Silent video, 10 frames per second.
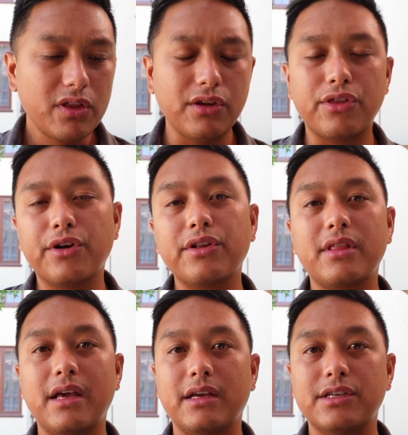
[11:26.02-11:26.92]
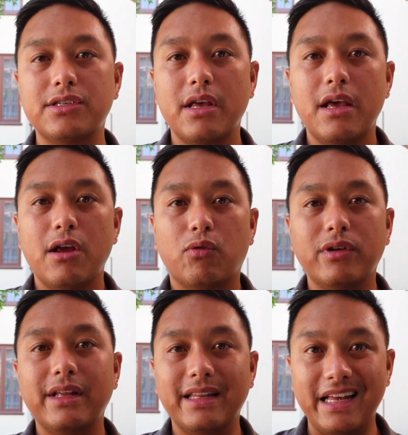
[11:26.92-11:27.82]
The third thing is
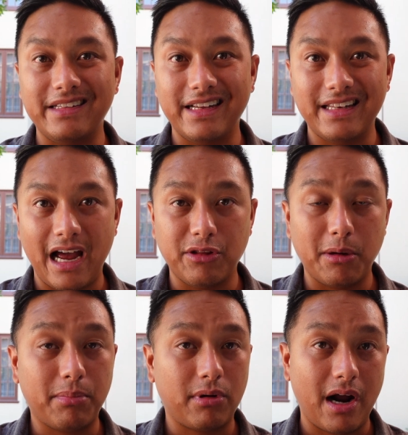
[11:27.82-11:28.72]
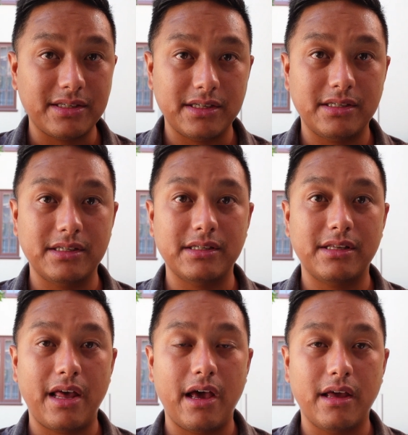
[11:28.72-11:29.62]
really nailing down the processes
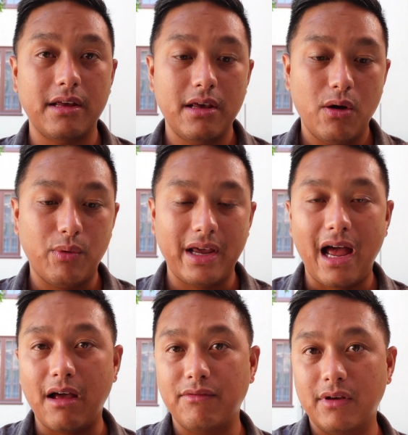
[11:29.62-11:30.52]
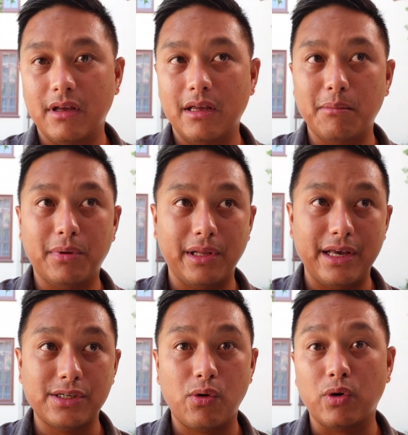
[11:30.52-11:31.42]
that we have in
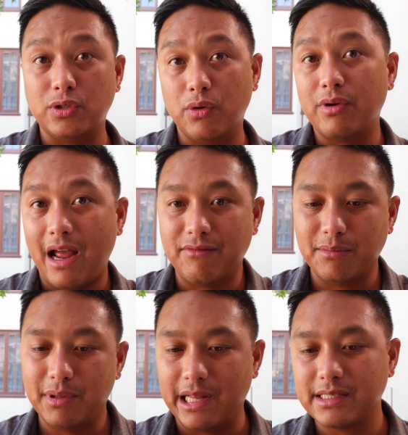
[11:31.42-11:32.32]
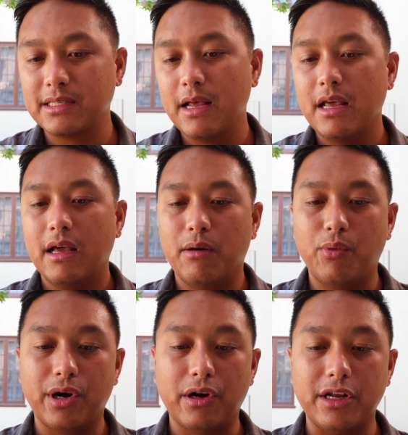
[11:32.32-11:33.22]
place or don't have in place.
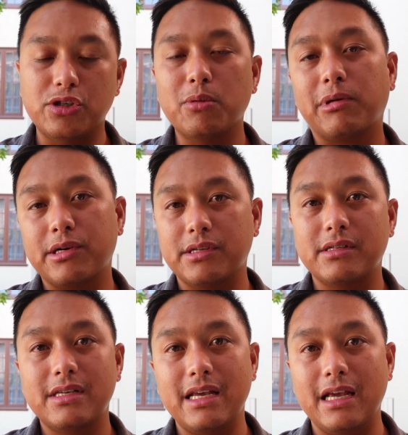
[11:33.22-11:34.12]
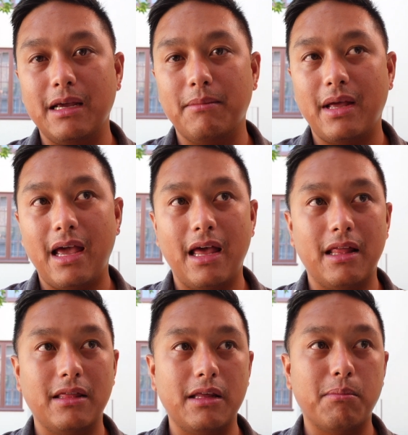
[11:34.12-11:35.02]
We're a two-person team
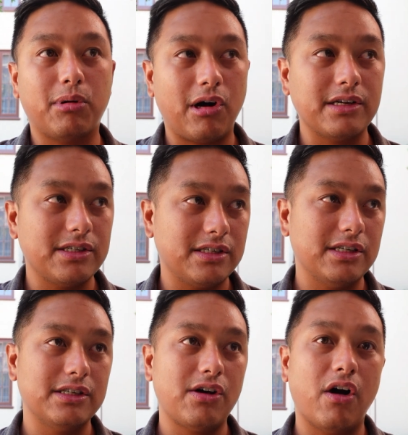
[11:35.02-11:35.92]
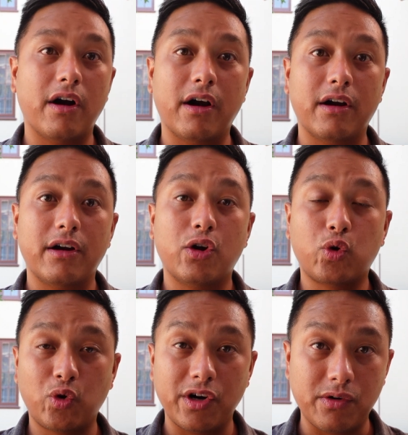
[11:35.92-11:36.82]
and the processes are
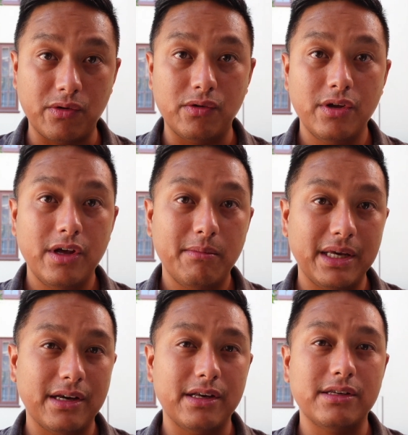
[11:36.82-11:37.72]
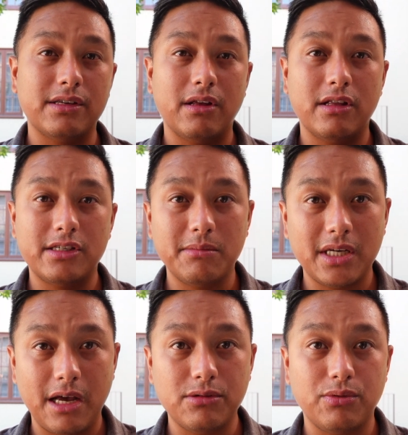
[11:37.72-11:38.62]
critical because
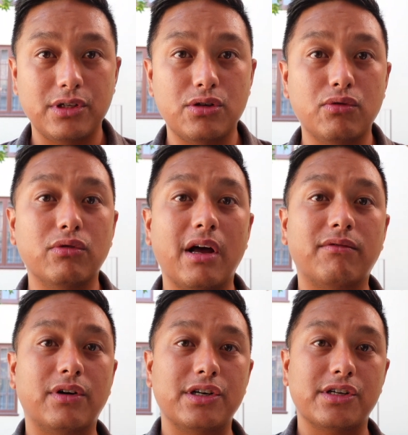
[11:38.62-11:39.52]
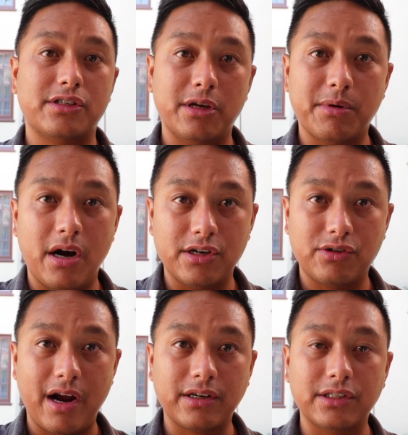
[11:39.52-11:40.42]
sometimes we do leverage
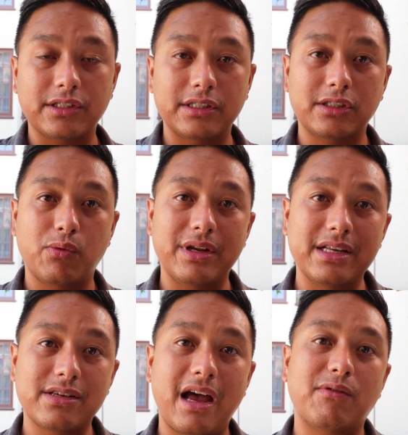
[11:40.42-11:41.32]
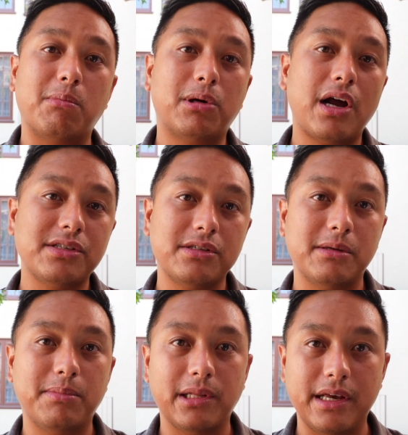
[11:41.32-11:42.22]
subcontractors, and so we need to have a process
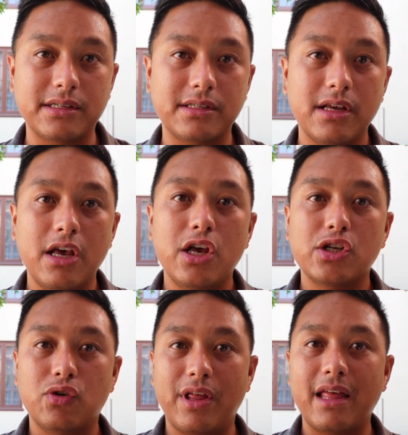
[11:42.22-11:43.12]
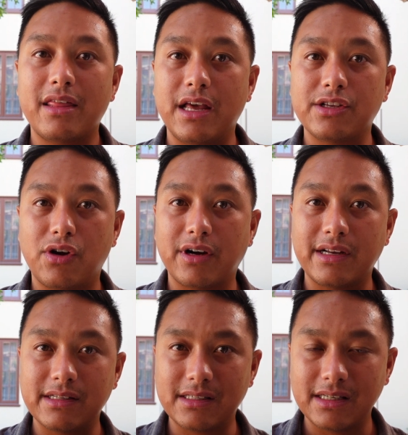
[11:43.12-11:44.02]
in place so that things are
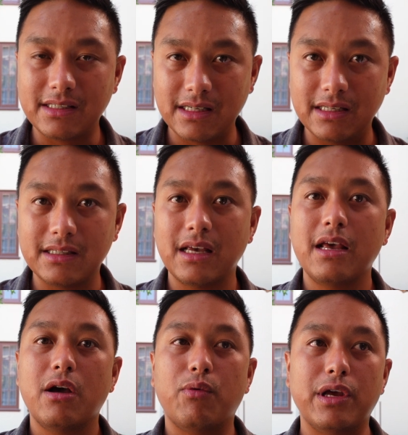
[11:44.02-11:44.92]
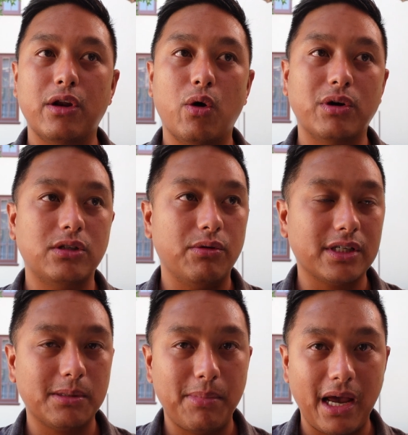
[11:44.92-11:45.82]
consistent, we know what to
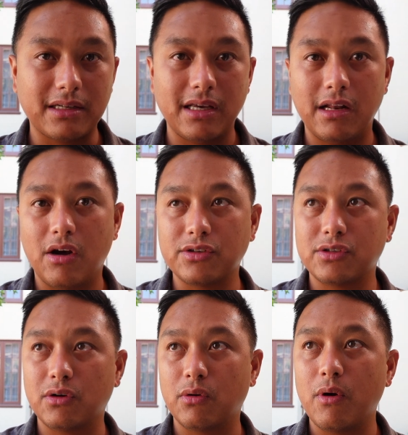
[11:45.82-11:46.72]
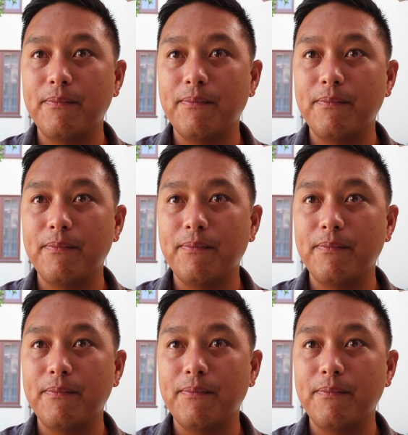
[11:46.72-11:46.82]
expect, and also